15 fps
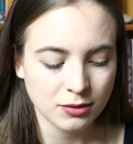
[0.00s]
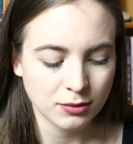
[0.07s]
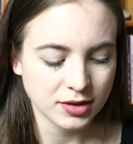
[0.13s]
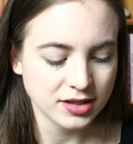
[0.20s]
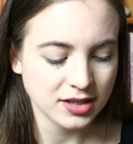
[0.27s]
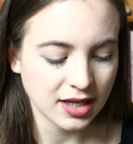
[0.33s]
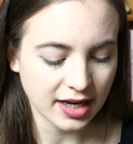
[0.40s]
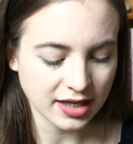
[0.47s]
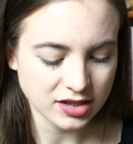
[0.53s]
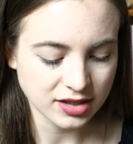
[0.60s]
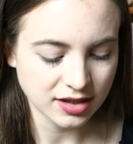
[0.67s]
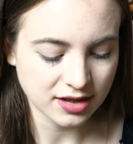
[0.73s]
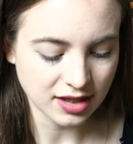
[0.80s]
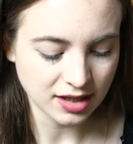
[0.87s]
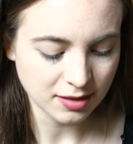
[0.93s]
What did I
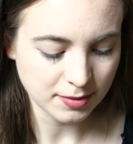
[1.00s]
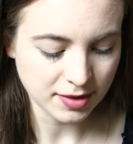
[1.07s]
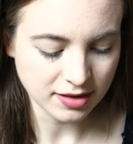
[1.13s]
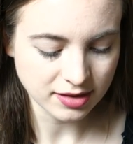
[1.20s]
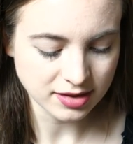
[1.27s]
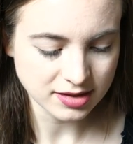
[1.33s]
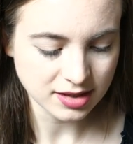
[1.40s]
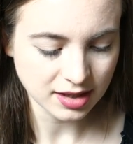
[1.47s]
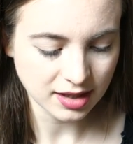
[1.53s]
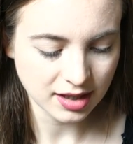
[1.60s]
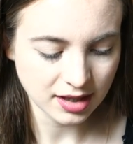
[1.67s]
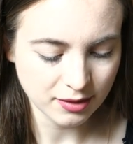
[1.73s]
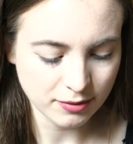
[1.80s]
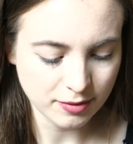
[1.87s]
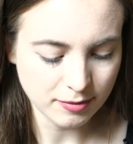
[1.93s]
actually think about this? I
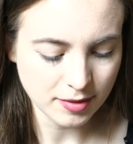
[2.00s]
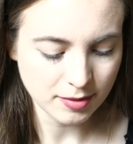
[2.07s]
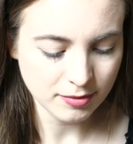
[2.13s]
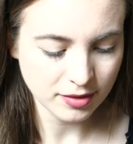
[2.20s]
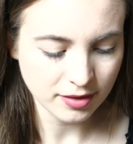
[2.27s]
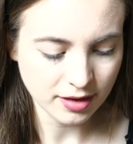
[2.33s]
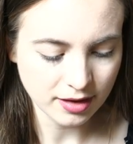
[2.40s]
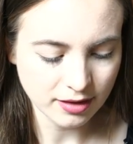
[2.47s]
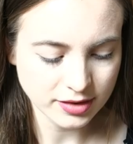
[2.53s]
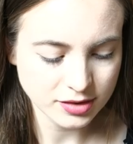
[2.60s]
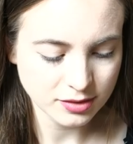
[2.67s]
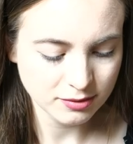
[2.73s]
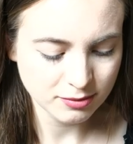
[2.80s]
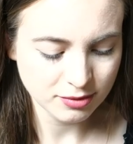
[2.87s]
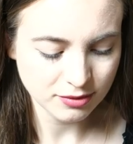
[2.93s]
can't remember now. I
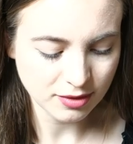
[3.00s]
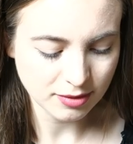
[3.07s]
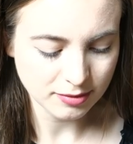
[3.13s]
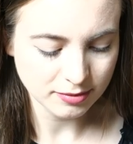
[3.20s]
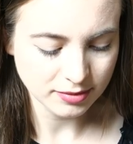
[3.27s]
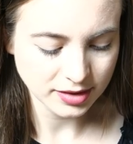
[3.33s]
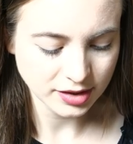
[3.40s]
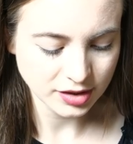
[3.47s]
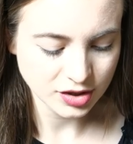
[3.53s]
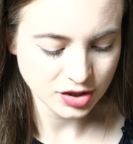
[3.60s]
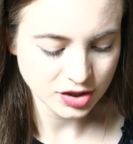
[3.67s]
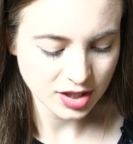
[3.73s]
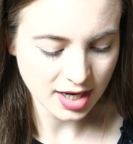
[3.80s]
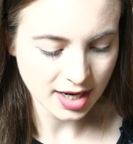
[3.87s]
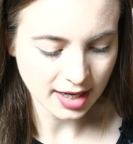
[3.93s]
should probably
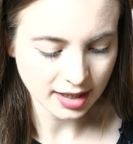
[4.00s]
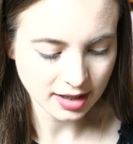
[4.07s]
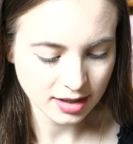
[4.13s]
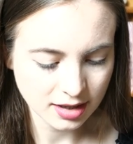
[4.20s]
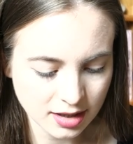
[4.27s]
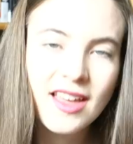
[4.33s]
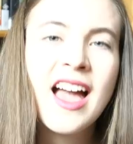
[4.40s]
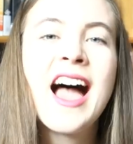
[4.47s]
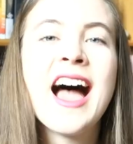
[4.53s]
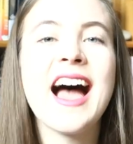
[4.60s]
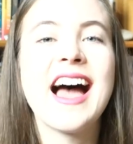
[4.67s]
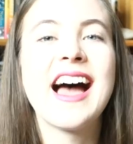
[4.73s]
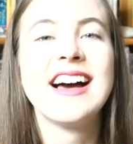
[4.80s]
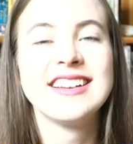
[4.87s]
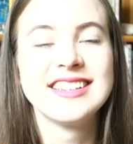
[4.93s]
check.
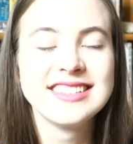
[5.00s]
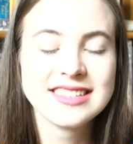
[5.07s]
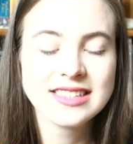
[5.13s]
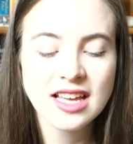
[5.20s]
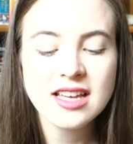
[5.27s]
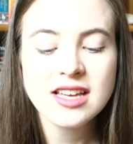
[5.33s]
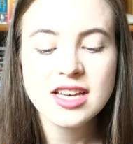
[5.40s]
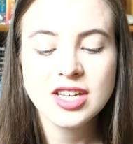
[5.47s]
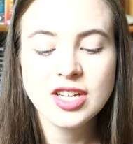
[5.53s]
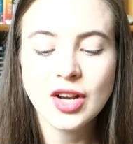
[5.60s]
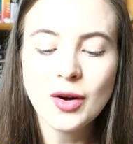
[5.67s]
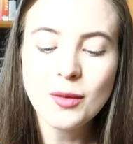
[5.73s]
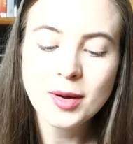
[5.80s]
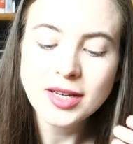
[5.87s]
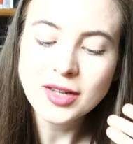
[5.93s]
Ha! You
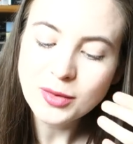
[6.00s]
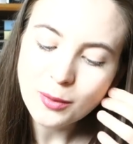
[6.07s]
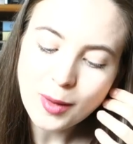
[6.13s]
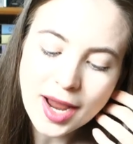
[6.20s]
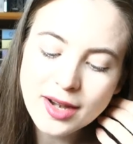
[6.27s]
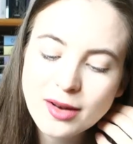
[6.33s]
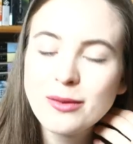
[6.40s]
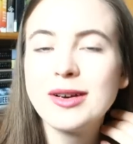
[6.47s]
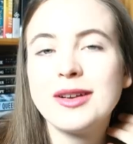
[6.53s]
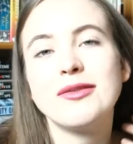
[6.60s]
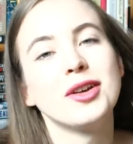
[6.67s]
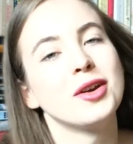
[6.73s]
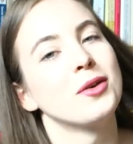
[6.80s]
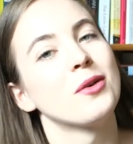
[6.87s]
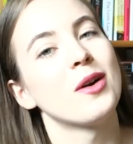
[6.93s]
know when you write a
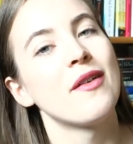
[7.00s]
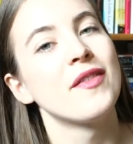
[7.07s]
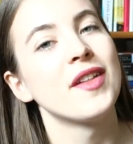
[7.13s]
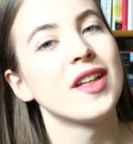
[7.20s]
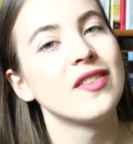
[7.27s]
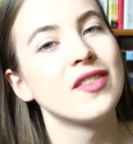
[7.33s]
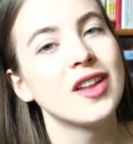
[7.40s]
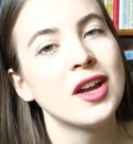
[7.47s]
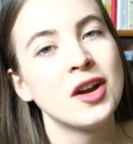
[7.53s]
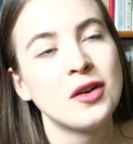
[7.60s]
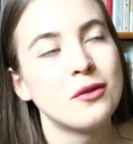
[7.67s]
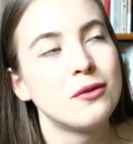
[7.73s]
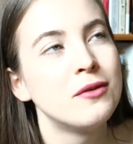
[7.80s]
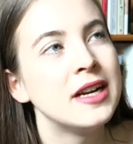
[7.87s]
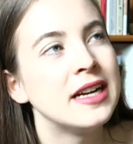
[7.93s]
review and then
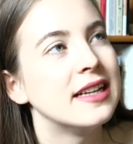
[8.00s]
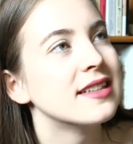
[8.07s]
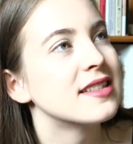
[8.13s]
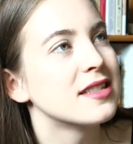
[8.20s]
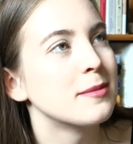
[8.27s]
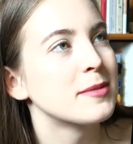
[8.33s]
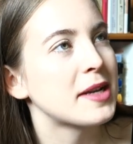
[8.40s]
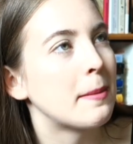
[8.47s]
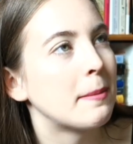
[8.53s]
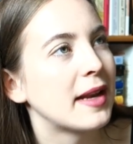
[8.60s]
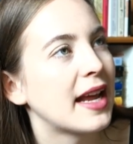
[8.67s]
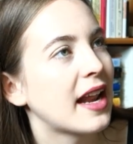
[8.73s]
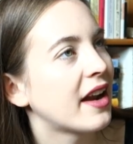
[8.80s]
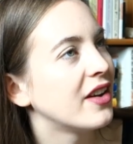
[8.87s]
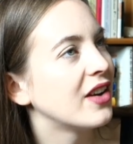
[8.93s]
read it sometime
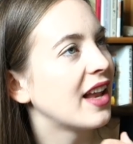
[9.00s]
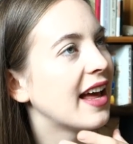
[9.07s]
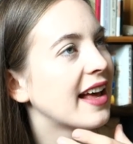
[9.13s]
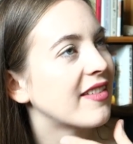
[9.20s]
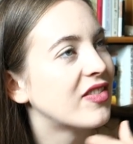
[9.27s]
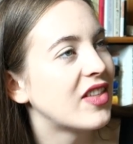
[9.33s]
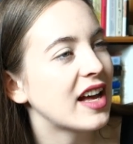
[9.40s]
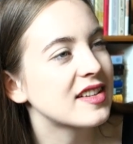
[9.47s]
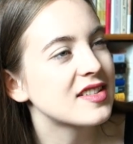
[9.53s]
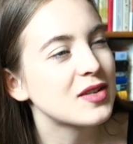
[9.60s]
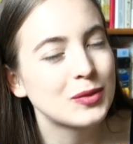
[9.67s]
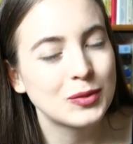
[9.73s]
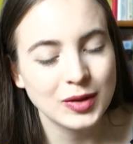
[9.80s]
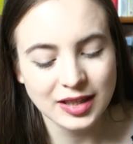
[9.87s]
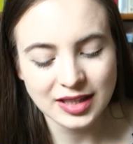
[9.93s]
later and you're like, that's
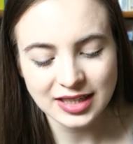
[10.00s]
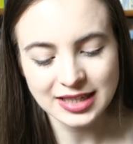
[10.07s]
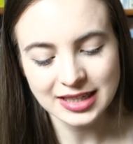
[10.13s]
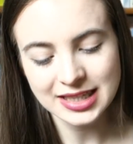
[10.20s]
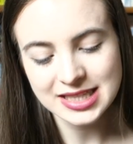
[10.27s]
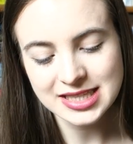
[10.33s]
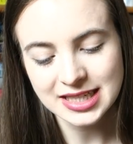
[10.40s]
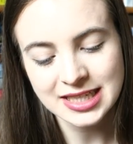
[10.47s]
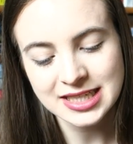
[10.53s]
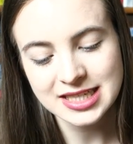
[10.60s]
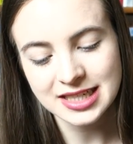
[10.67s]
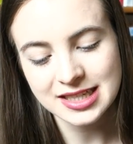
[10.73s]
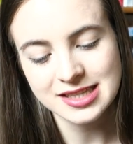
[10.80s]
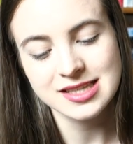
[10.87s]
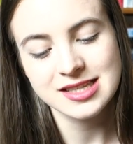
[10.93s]
a really good
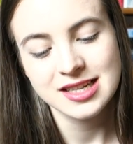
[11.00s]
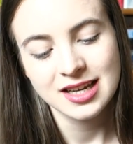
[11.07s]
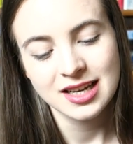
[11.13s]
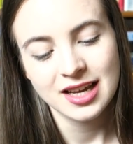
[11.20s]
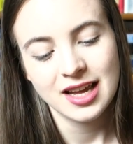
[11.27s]
sentence.